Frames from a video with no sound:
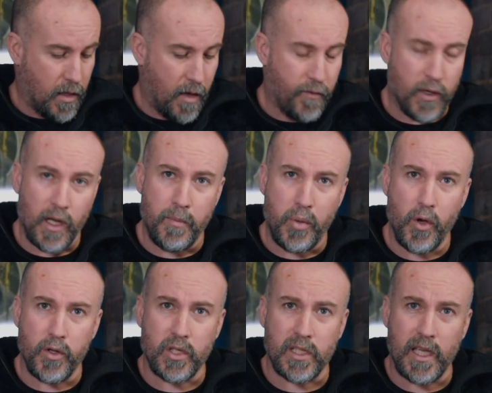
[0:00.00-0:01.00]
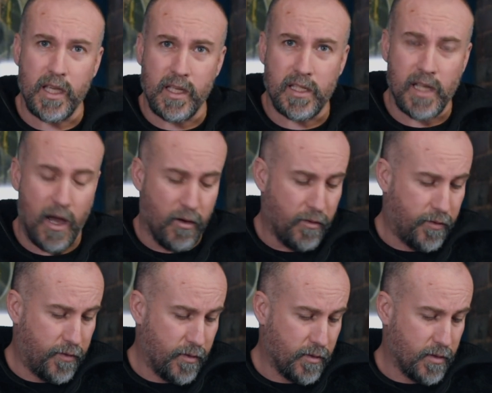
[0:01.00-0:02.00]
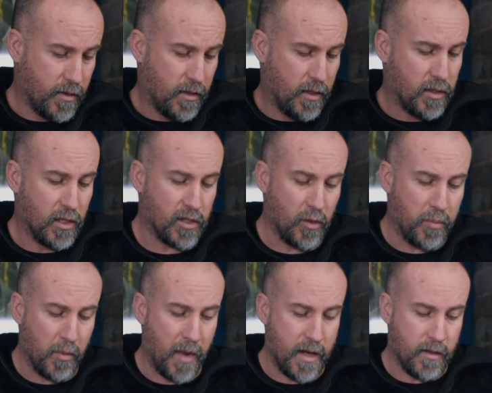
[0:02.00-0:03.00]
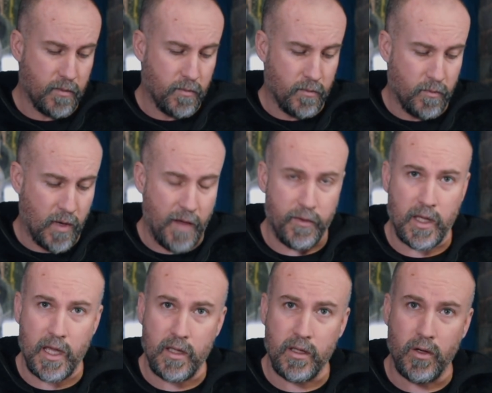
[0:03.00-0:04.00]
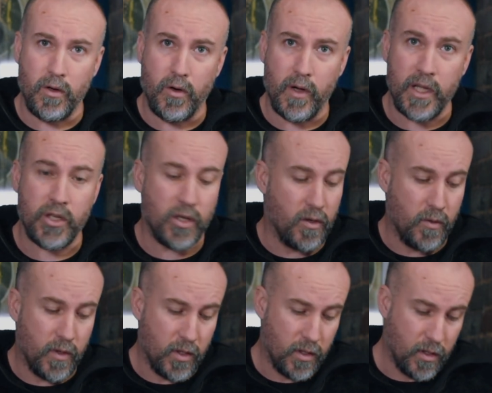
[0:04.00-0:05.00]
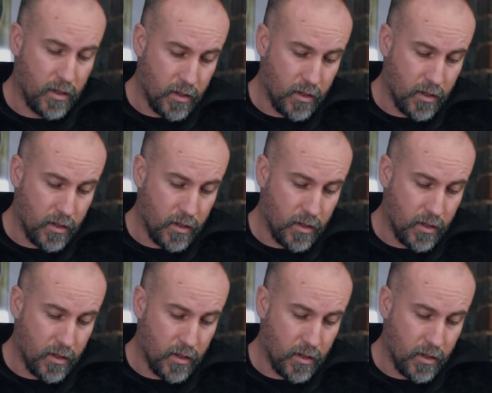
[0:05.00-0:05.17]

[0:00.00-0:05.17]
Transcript: if you're going to purchase kit yourself to supplement whatever kit you're issued,